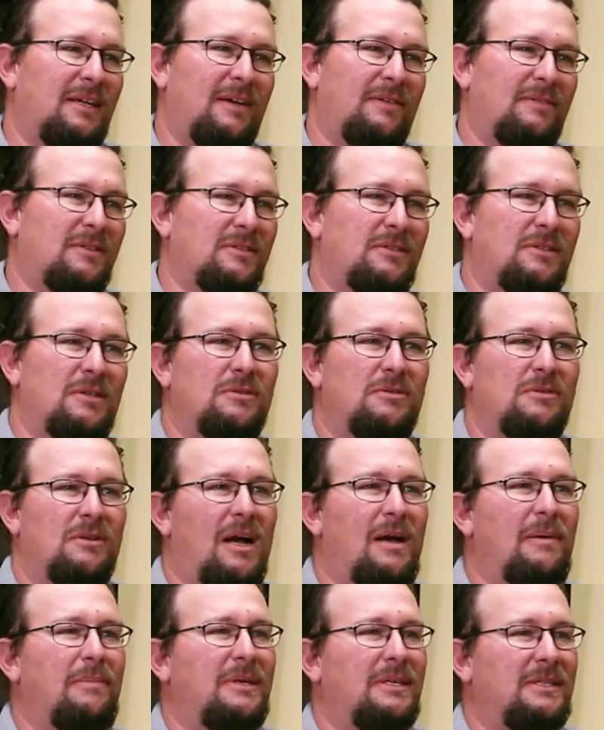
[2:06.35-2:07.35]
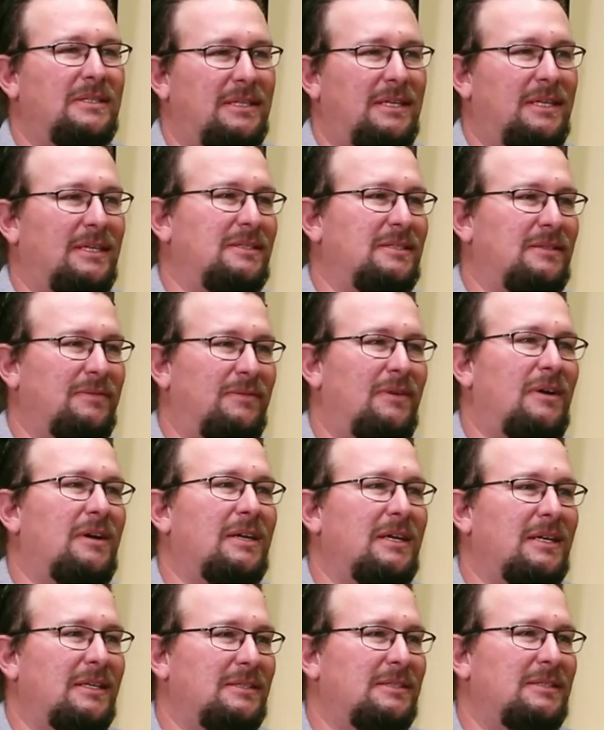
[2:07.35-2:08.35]
If there's no droppings, then it's a
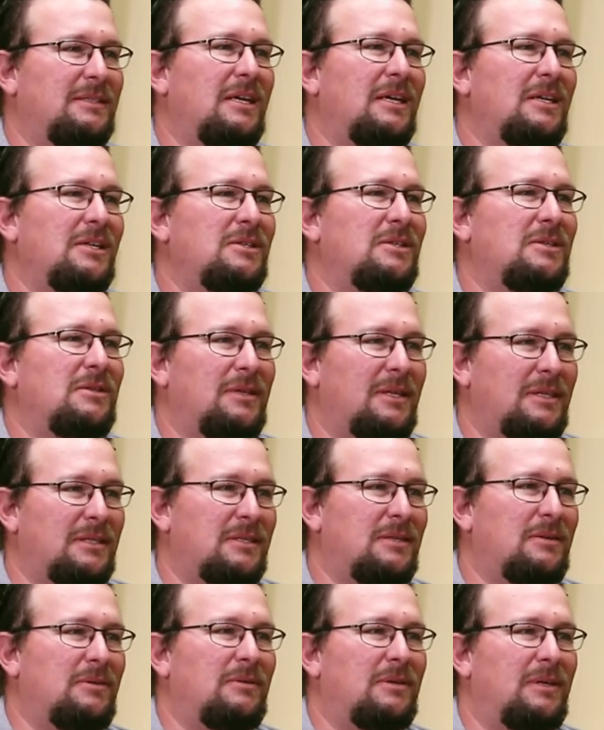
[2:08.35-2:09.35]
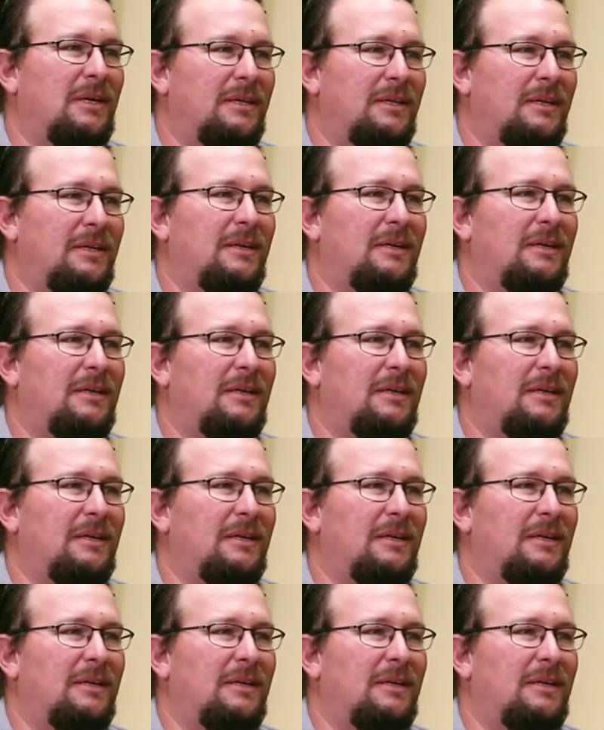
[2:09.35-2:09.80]
fungus issue that's going on there.